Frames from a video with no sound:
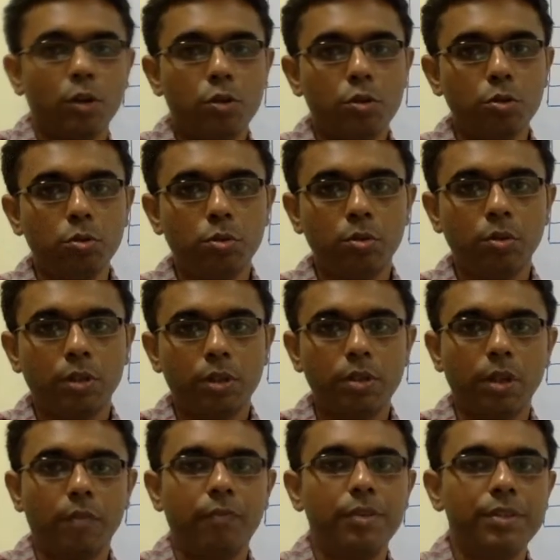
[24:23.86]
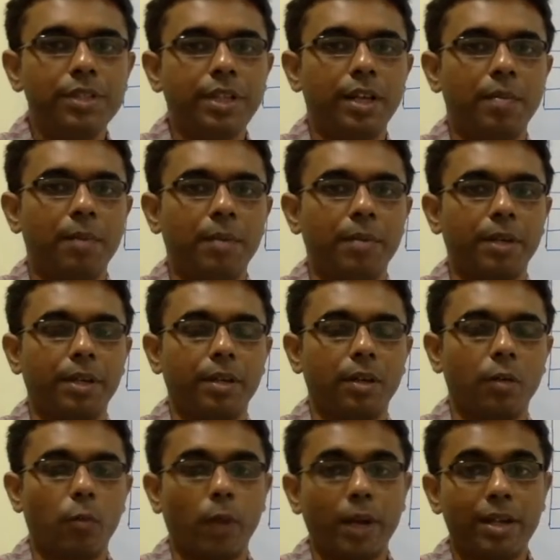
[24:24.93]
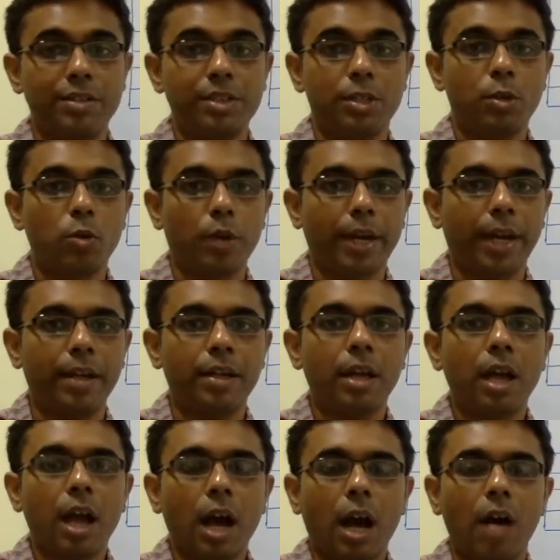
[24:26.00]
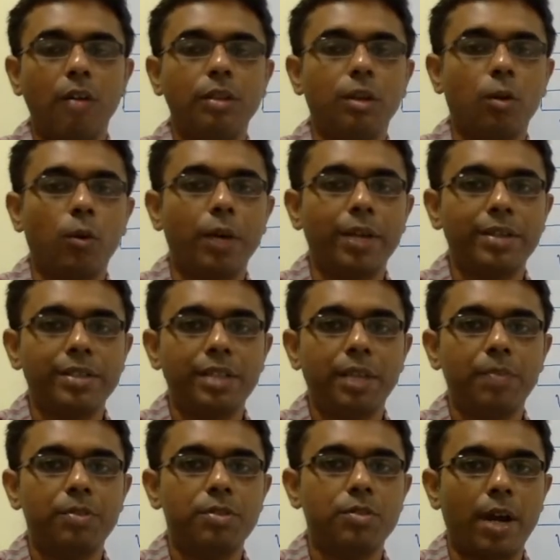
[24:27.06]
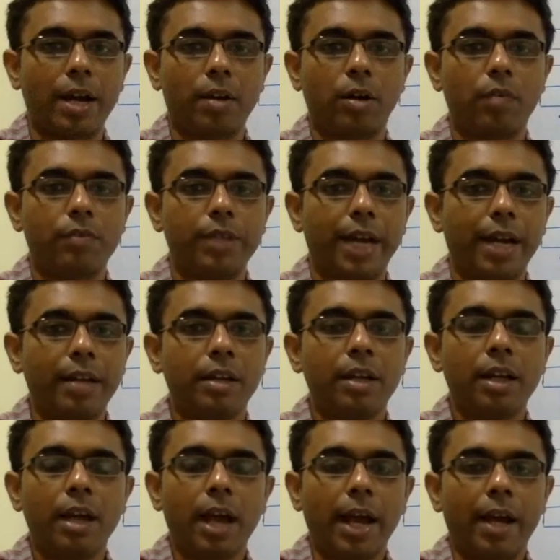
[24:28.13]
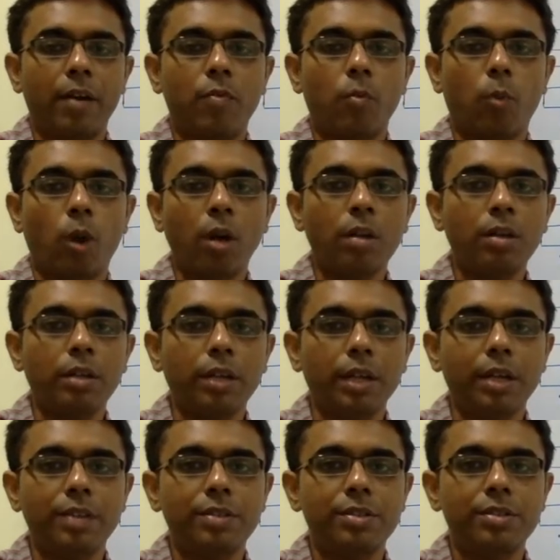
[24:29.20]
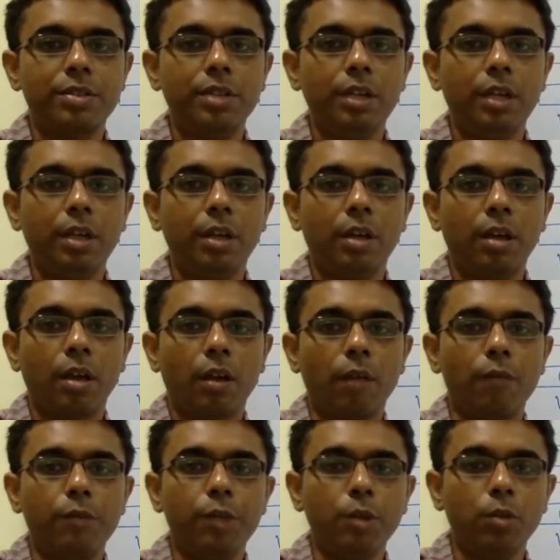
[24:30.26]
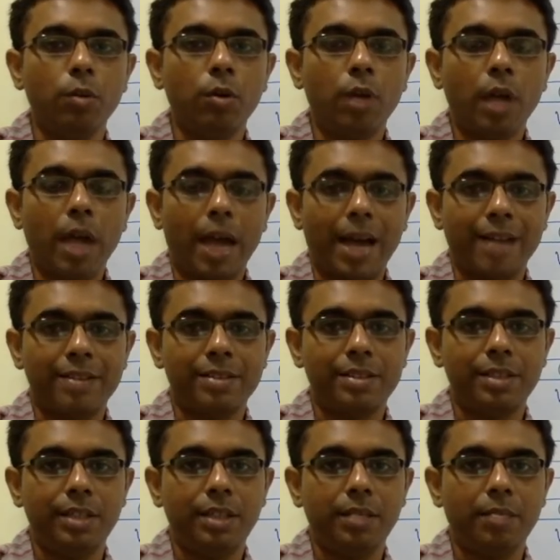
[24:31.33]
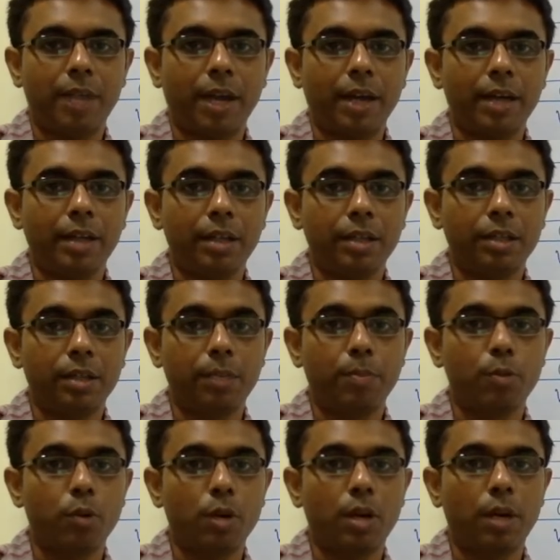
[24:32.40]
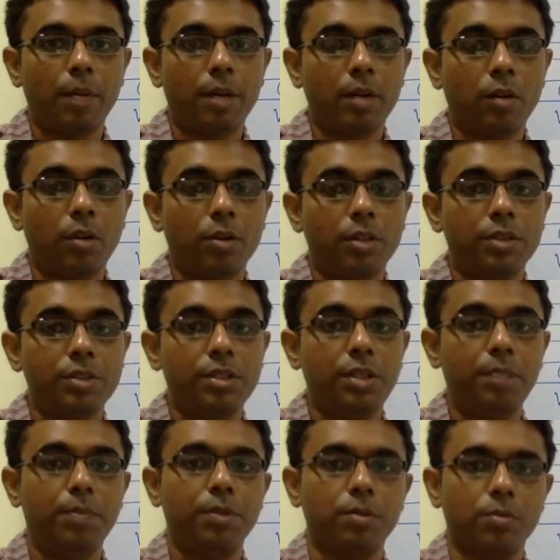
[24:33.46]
to the physical memory. Where does it locate, how the OS keeps track of that, and what is the view as seen by the programmer or the CPU.